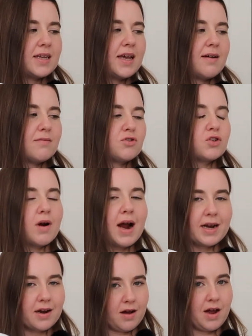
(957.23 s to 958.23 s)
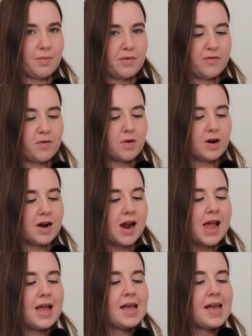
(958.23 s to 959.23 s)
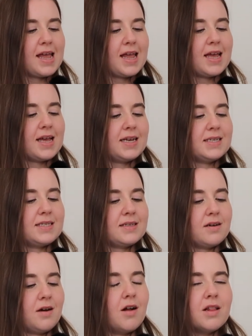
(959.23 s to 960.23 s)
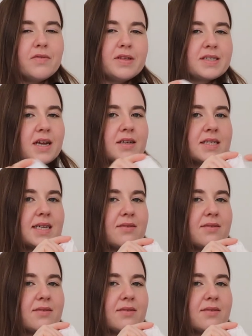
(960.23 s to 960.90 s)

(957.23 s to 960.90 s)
I have tried it on before, and all of the styles that